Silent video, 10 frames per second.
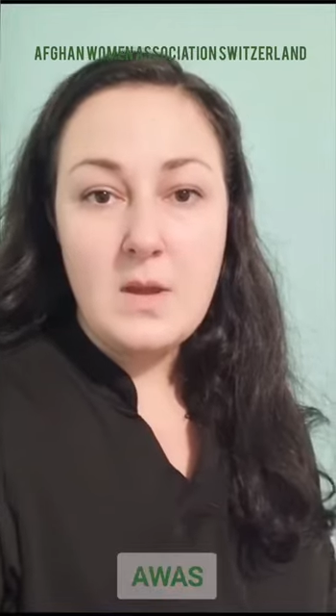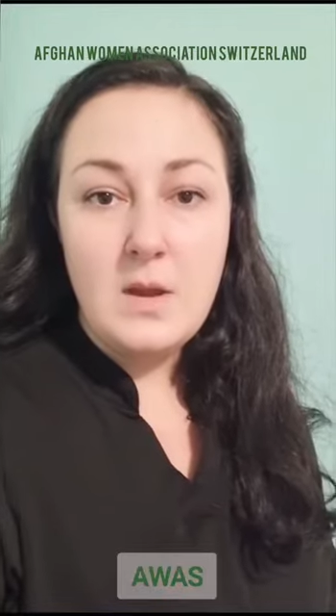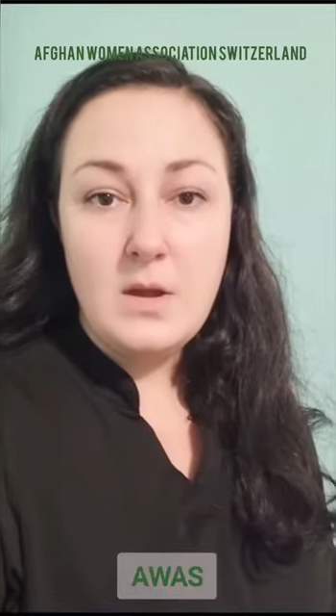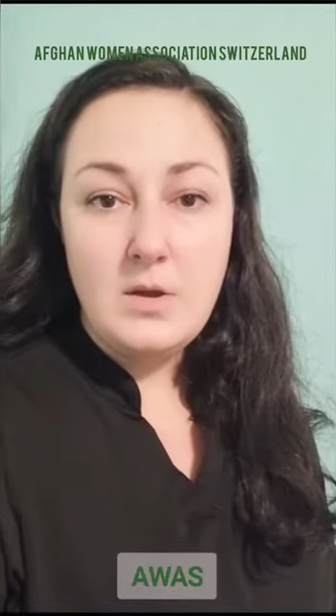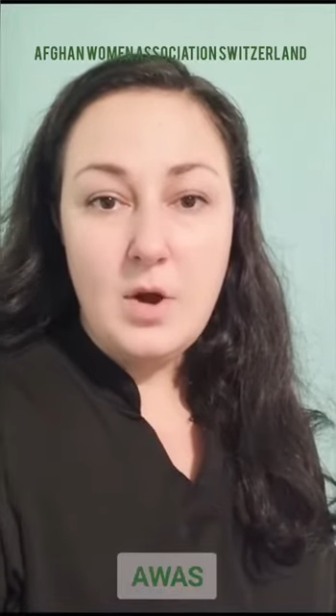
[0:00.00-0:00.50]

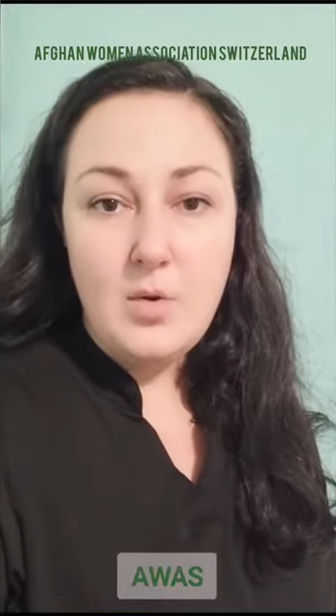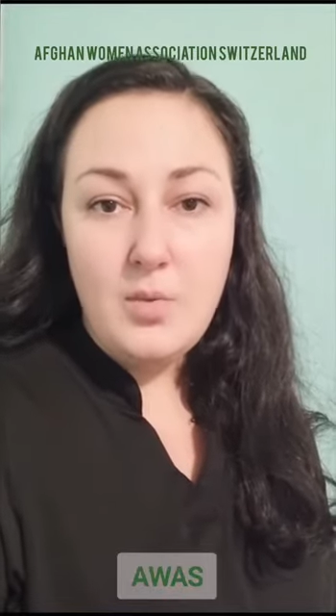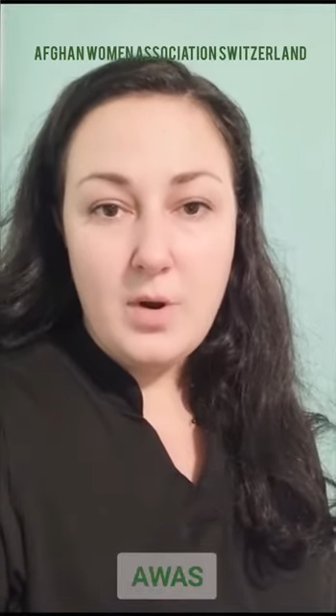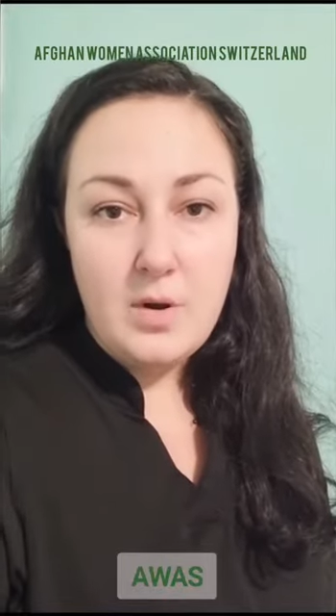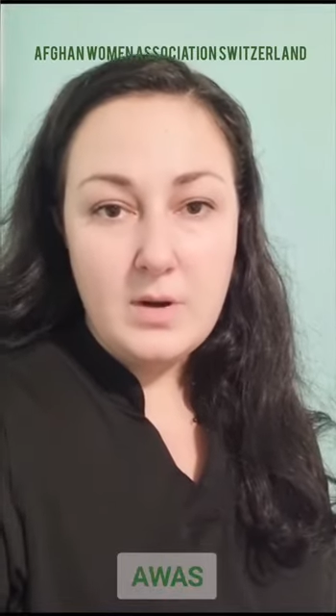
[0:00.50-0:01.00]
No
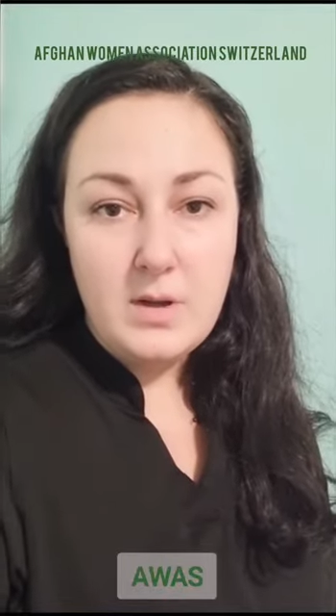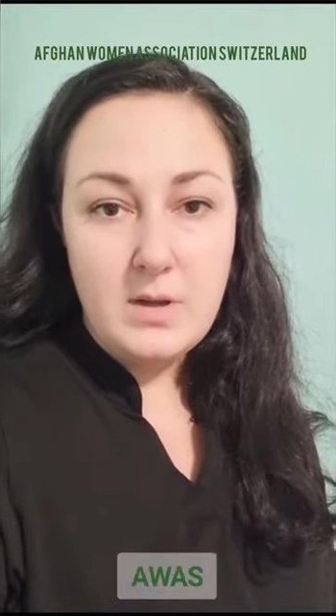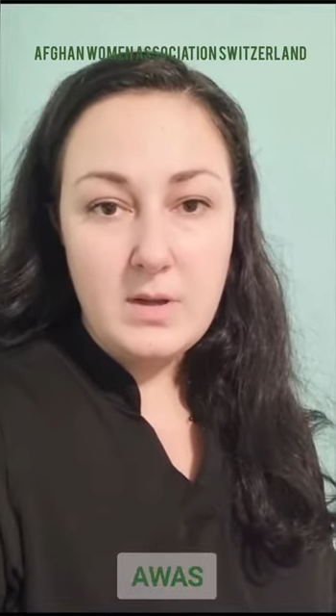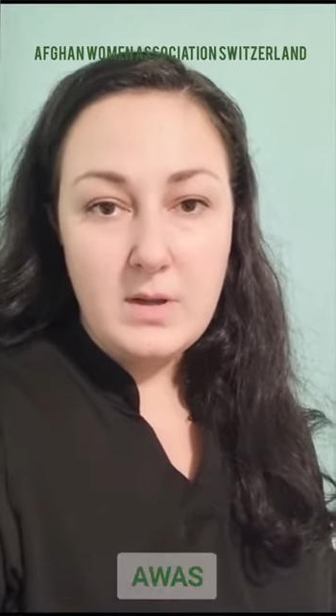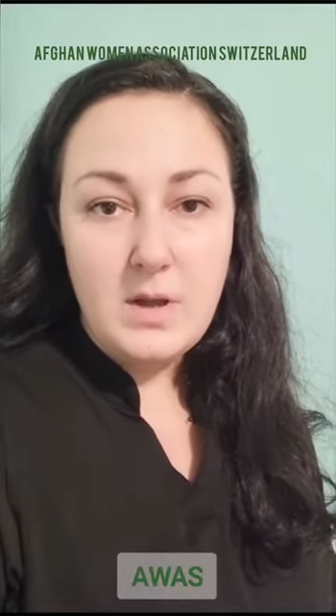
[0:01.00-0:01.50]
work,
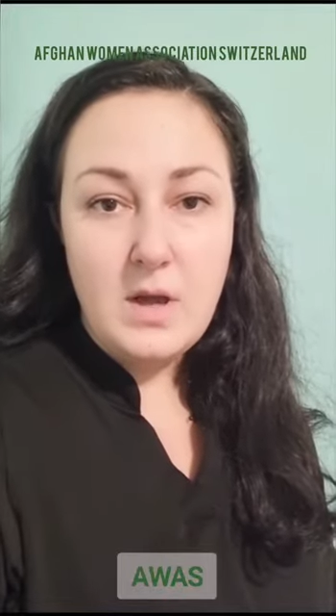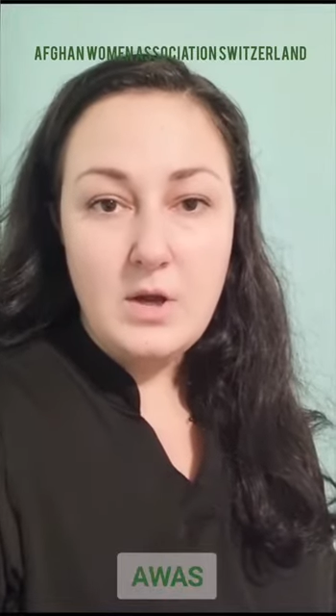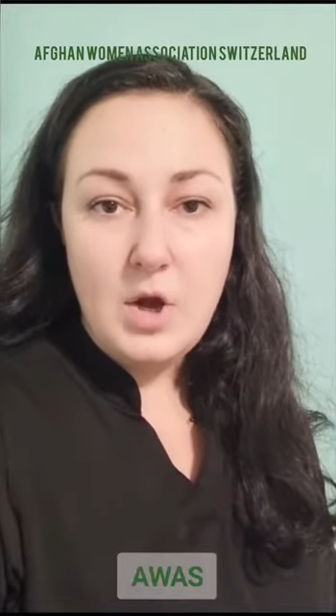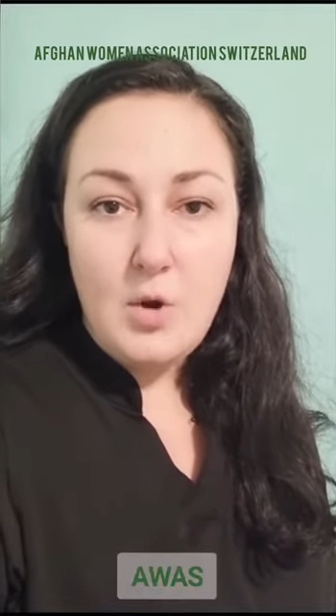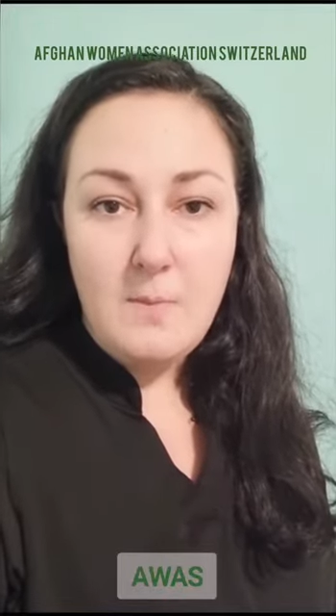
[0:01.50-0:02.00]
no
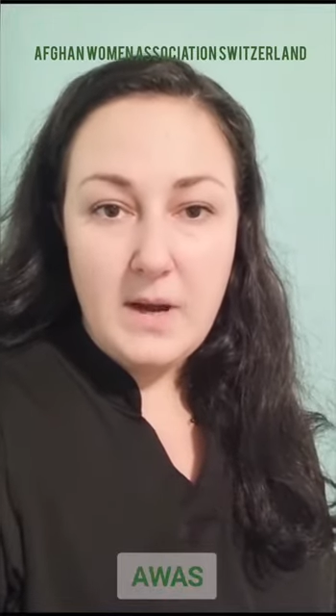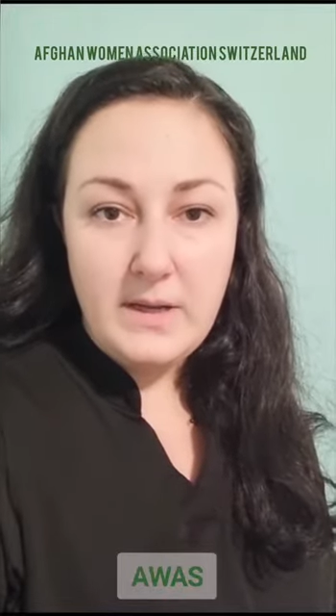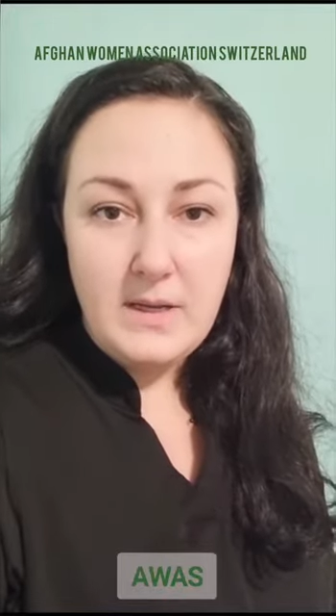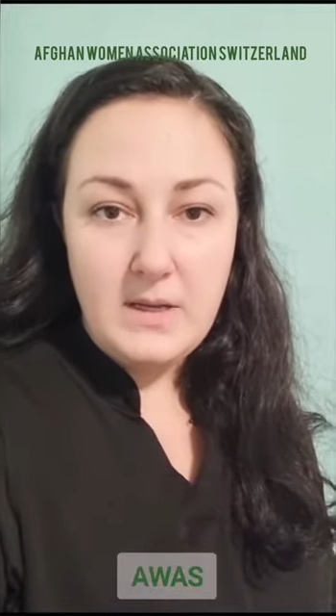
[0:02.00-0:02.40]
money,